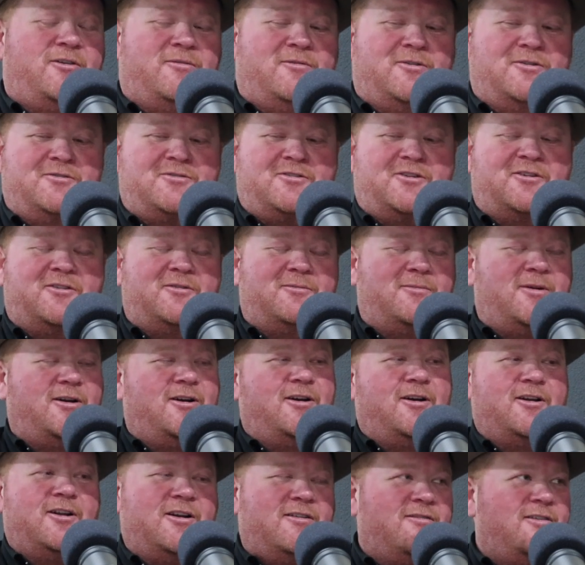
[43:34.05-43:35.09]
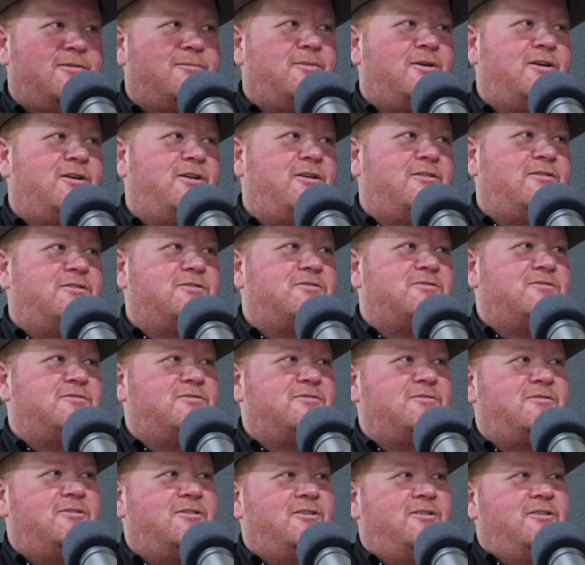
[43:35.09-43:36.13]
We're standing behind everybody
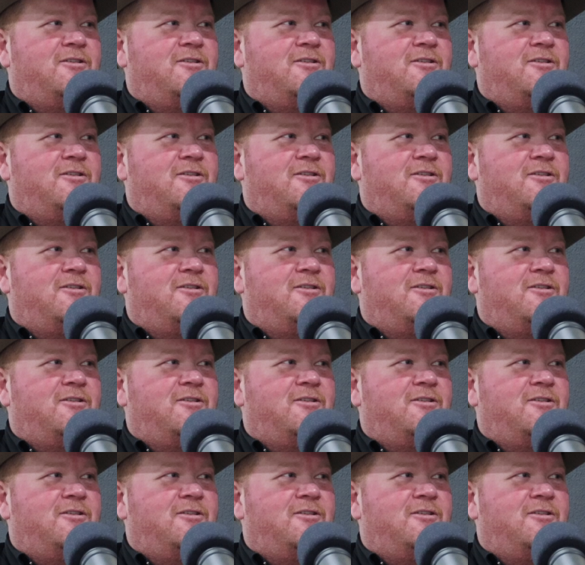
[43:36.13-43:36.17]
listening.